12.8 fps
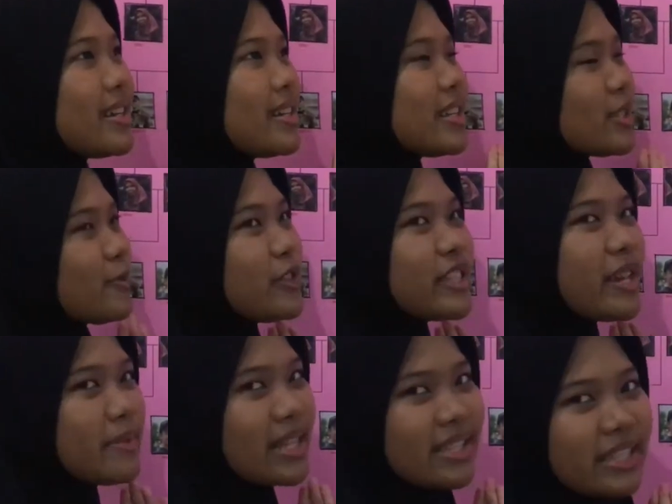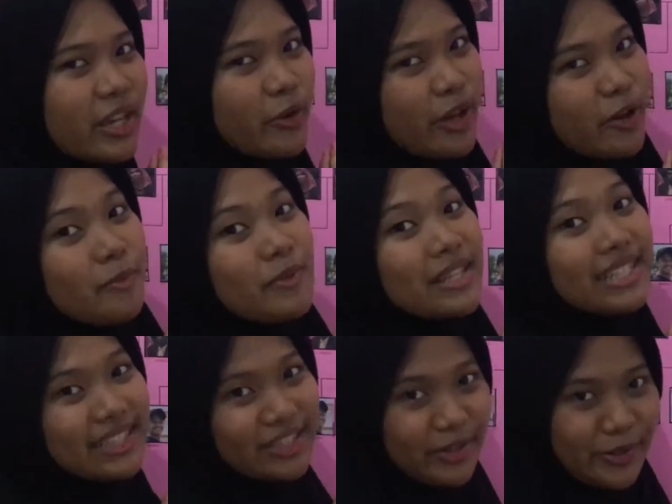His full name is Diko Eko
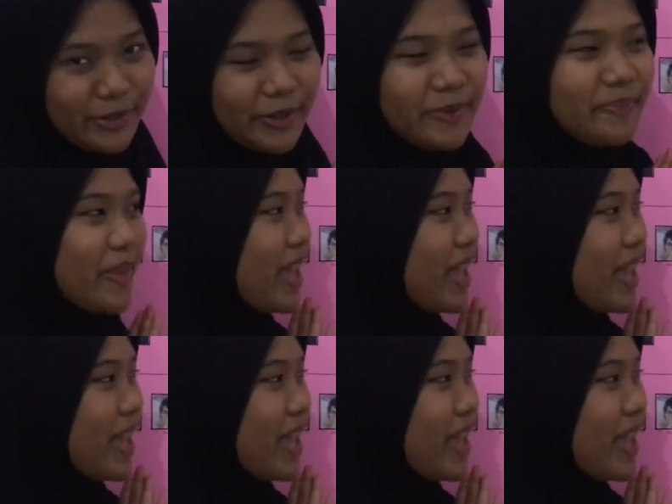Prasetyo.